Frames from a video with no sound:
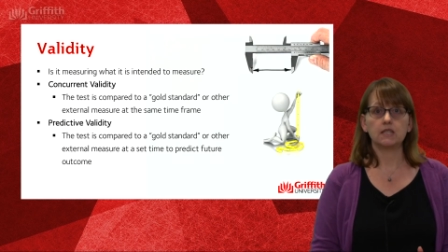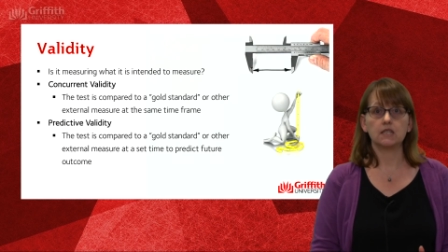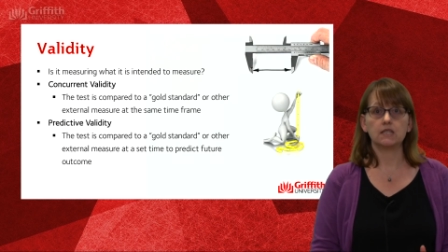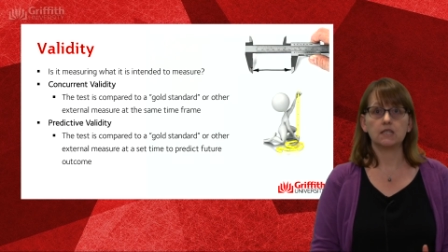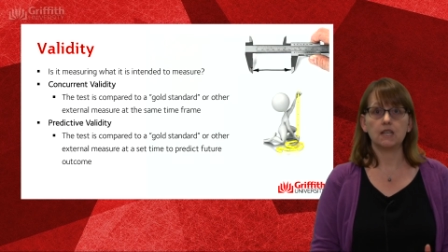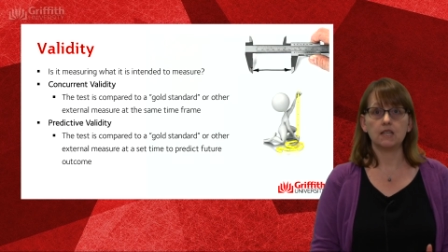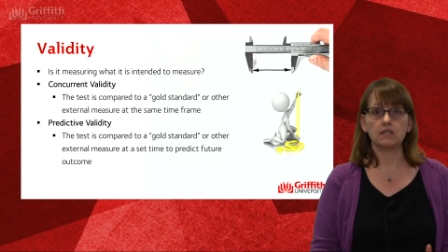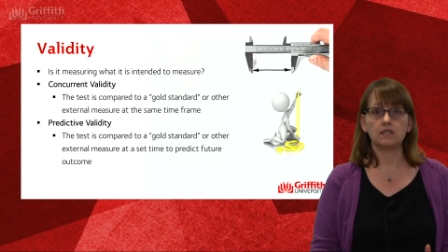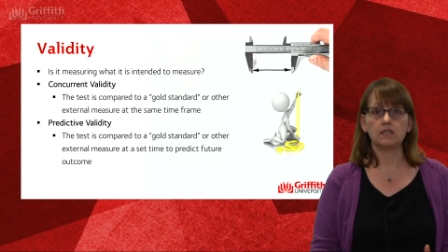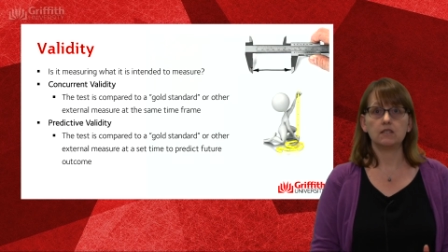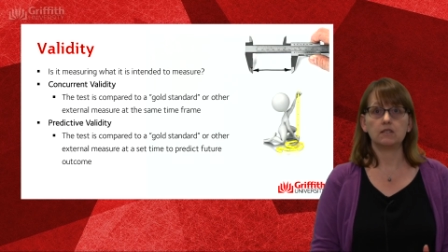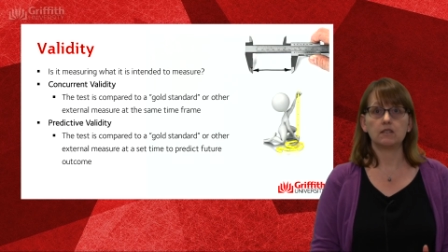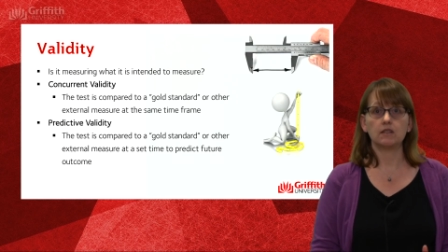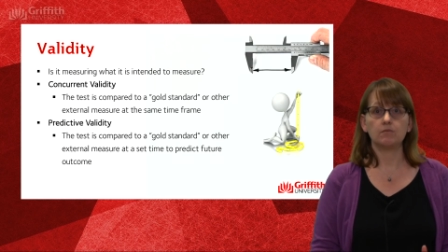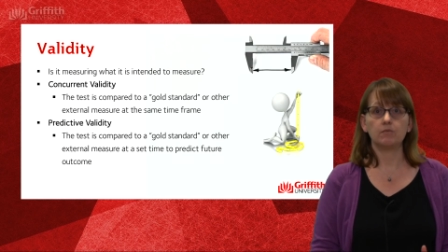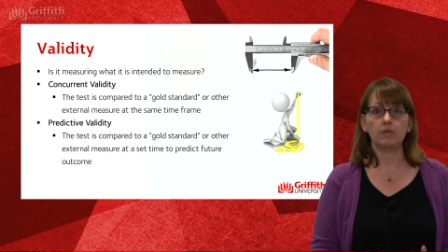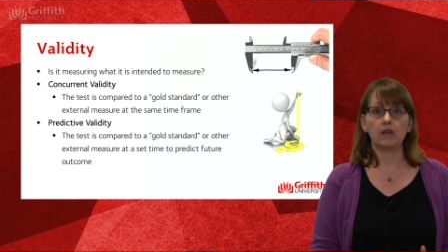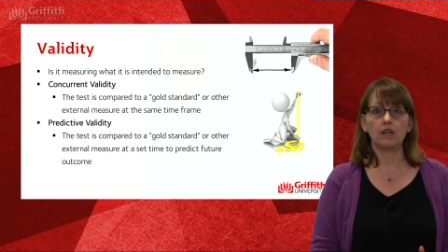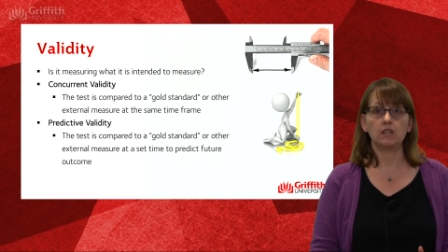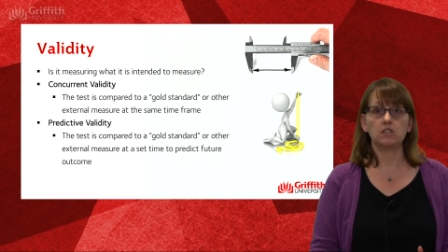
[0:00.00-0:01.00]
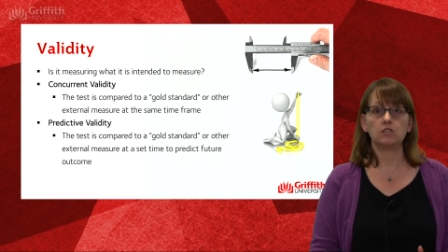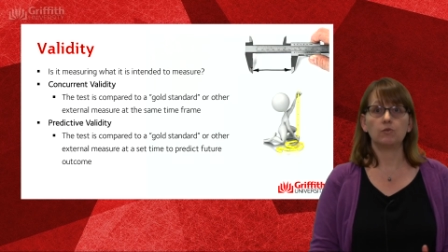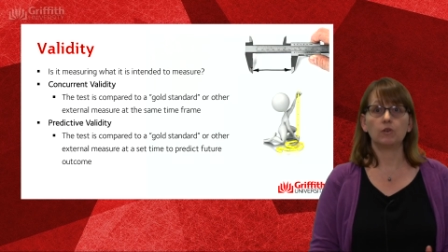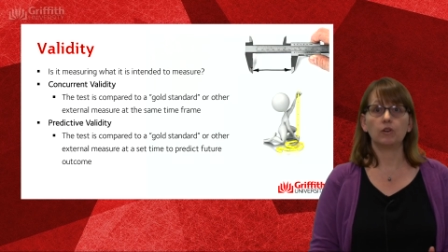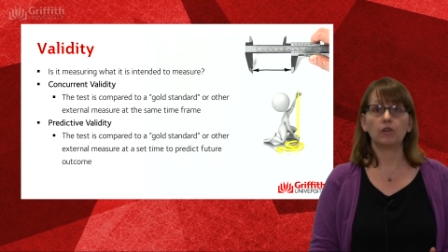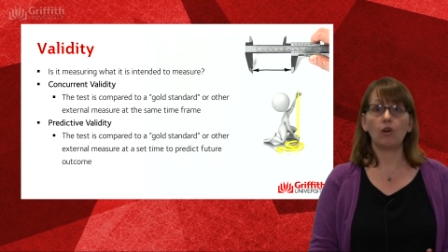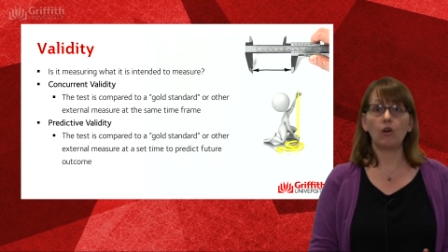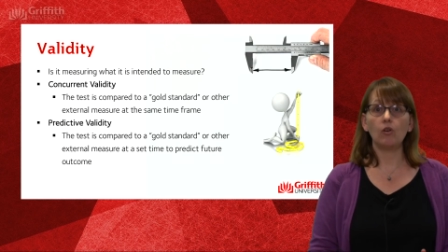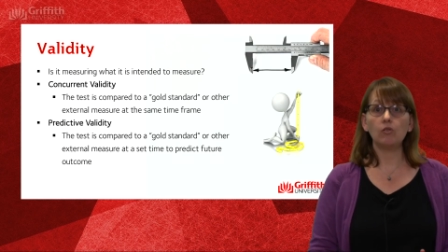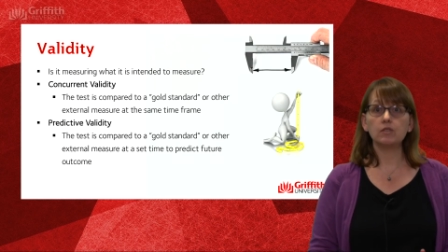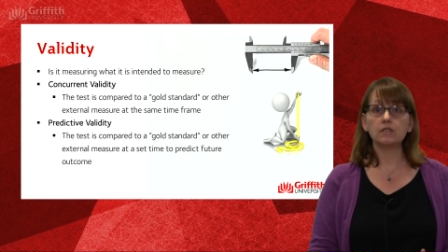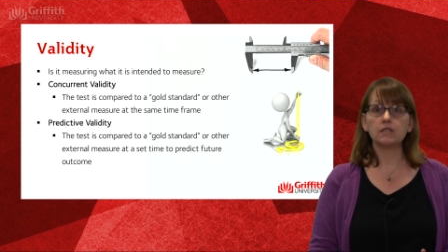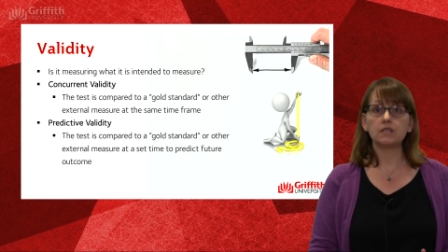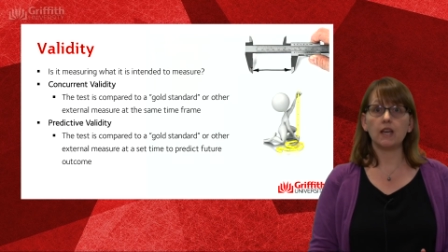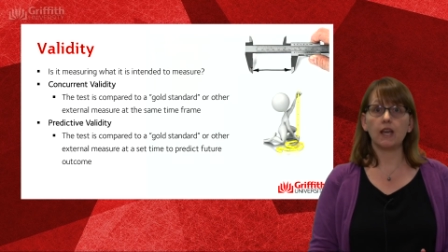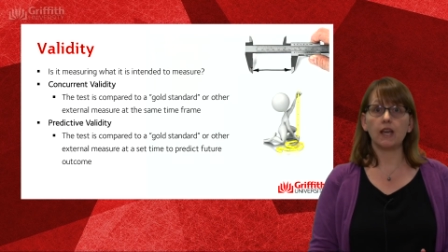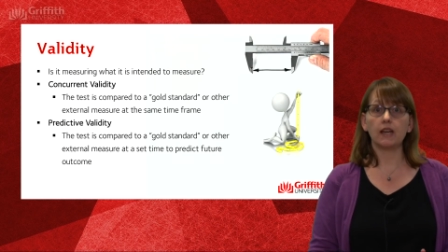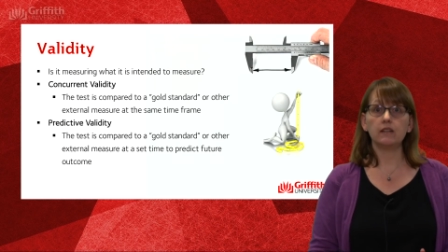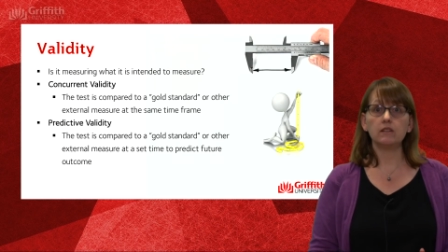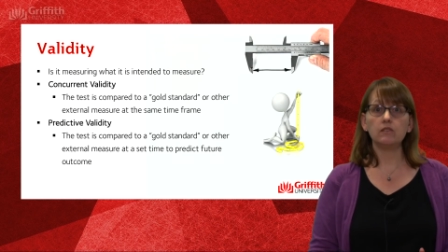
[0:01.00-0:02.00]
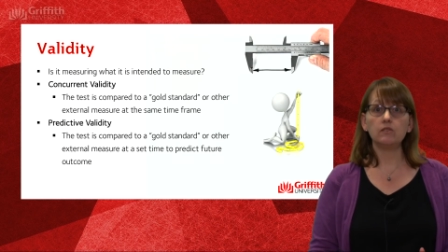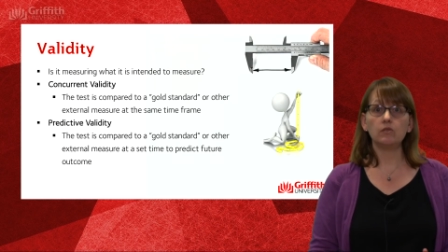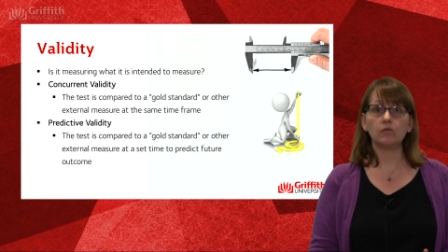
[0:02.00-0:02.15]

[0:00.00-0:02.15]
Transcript: the test is compared to a gold standard